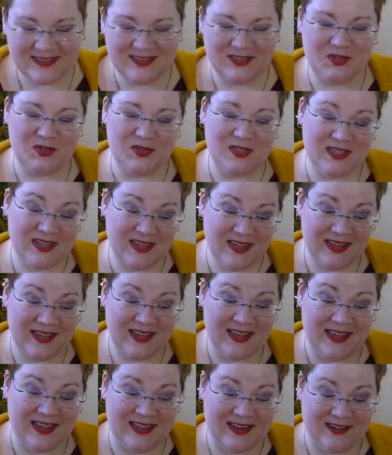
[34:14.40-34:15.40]
Today
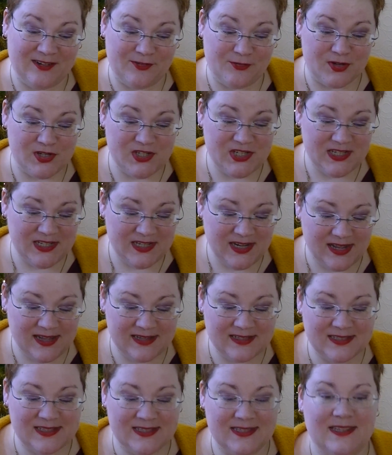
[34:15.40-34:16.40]
in
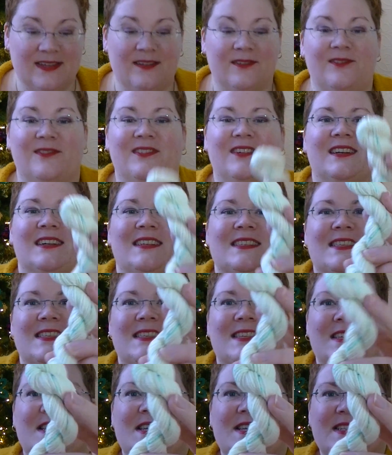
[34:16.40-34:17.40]
Regina's was
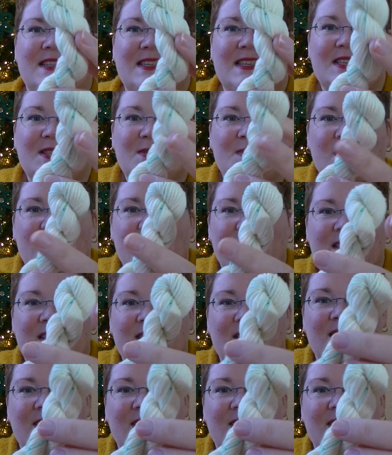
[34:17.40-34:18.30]
this one,